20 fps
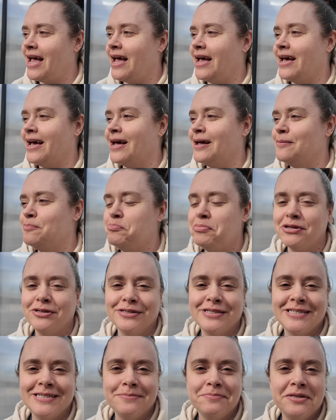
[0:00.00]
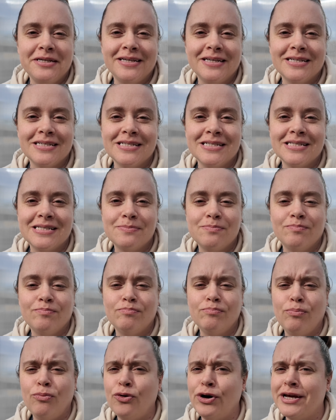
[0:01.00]
and building, because
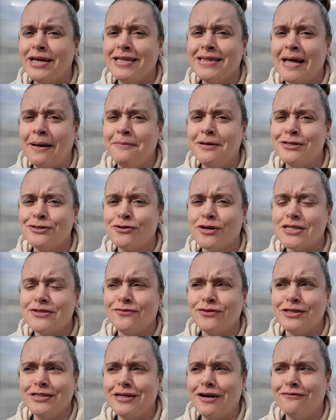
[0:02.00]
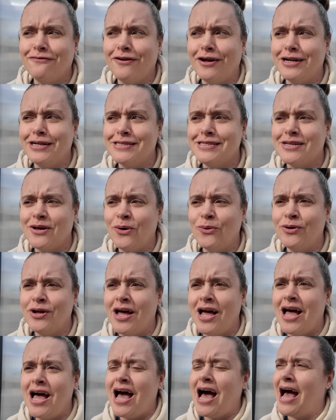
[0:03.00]
boy, can that be stressful enough on its own.
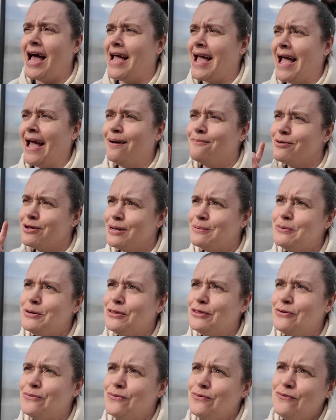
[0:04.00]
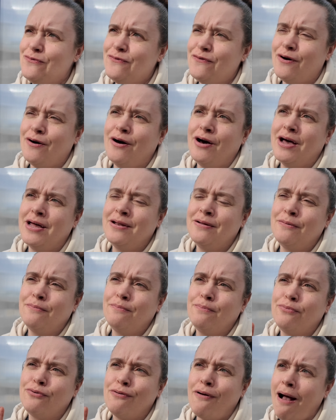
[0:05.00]
I am going to put the roof on,
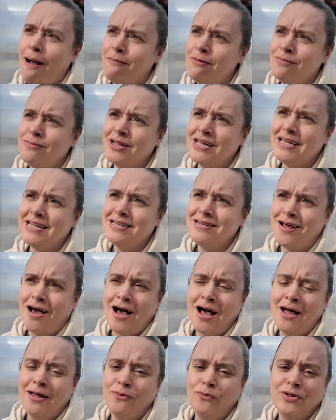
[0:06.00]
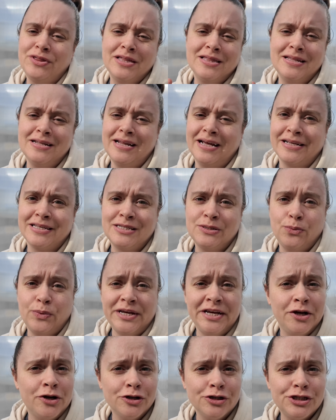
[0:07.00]
probably not within the next
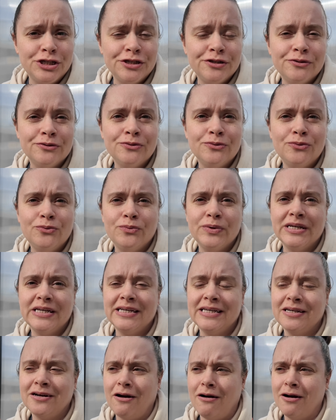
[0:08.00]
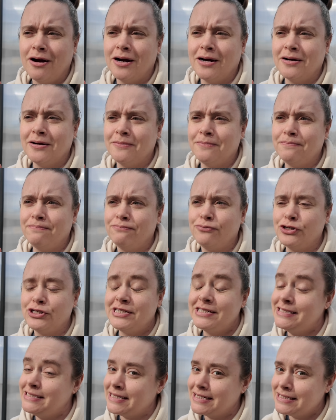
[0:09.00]
week or 2. We are
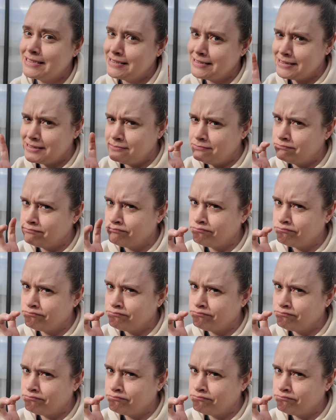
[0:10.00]
predicted,